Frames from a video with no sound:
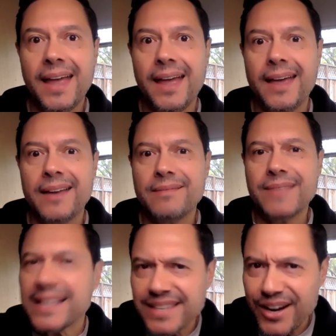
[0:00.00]
And
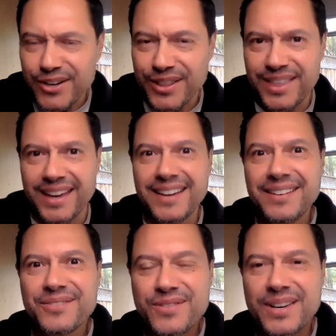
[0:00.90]
that's not a good thing,
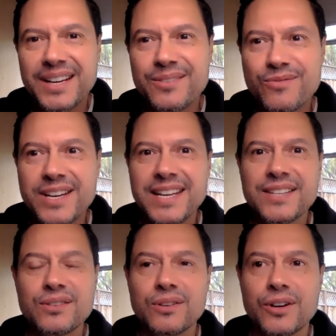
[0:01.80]
right? We
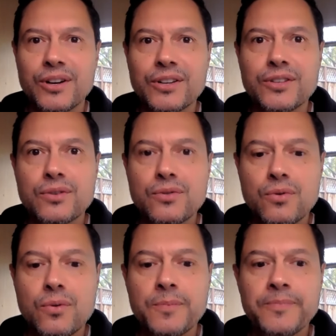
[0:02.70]
need to learn
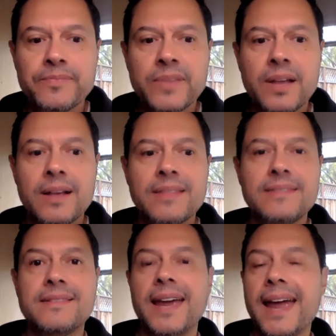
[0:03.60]
to
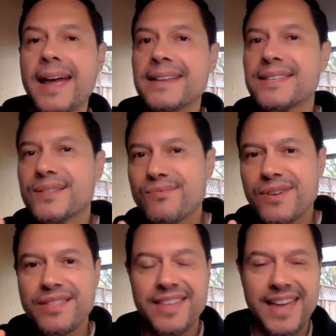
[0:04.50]
dance
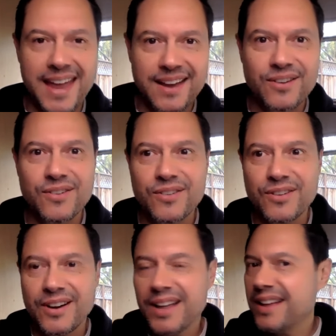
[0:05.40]
with
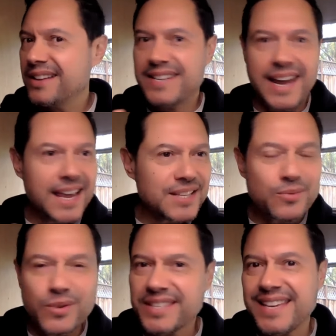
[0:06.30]
anger, dance
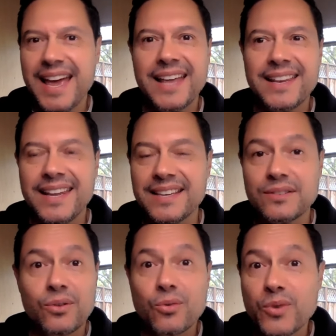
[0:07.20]
with
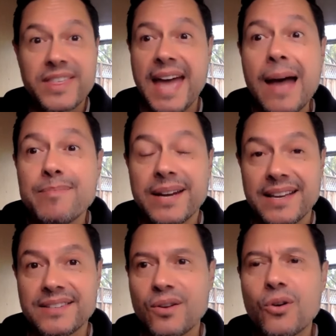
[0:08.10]
sadness or with
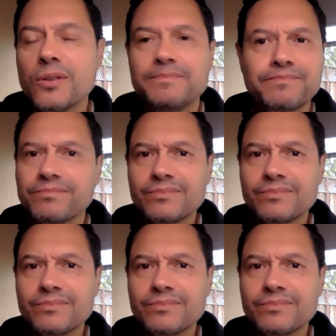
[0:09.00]
happiness. Or